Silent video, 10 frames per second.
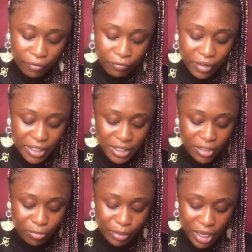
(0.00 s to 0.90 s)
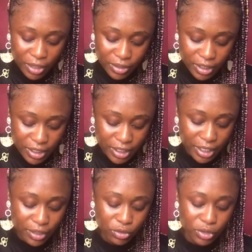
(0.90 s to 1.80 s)
festive blouses
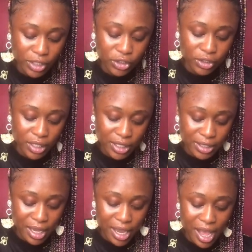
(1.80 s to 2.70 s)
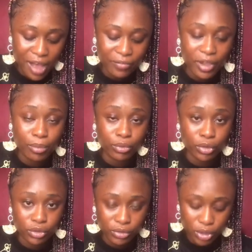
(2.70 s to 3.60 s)
in traditional style have
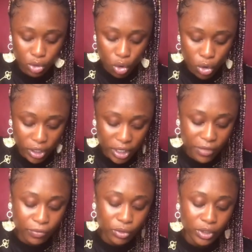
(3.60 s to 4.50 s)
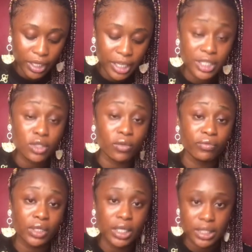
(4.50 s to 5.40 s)
embroideries or even hints
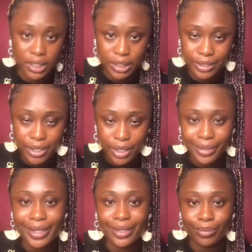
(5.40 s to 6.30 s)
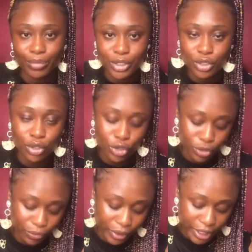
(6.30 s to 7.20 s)
of lace, like a big touch
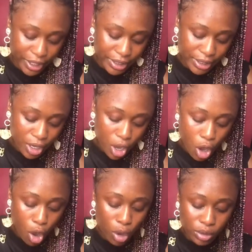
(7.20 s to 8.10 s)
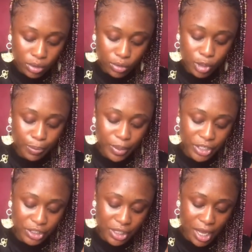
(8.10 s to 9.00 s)
of lace. Also,
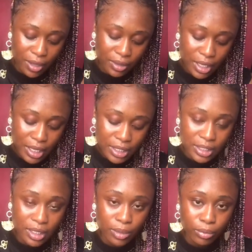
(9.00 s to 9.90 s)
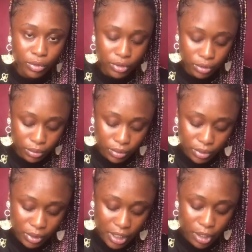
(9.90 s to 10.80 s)
special
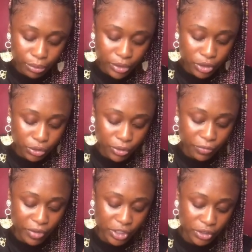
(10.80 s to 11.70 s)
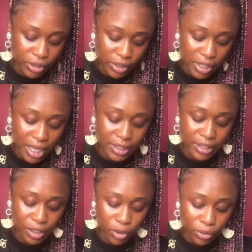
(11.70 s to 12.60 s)
celebratory versions are
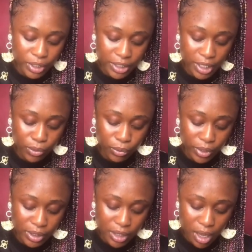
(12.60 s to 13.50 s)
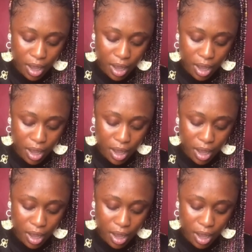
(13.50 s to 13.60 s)
decorated with